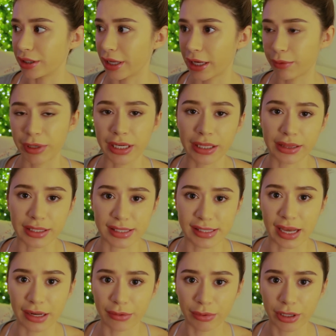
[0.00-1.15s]
Like we need the
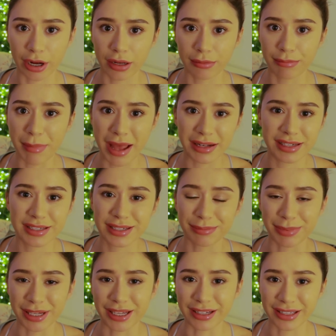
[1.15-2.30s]
sun. We're not meant to
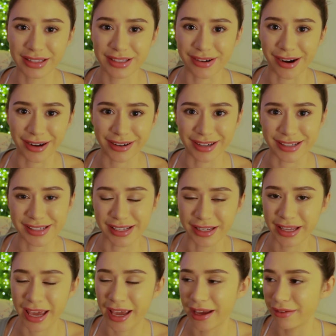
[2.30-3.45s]
be in darkness
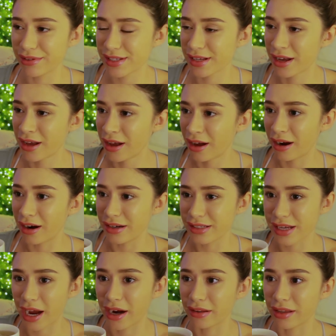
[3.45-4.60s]
and caves our
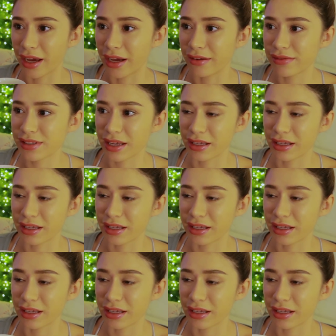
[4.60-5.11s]
entire lives.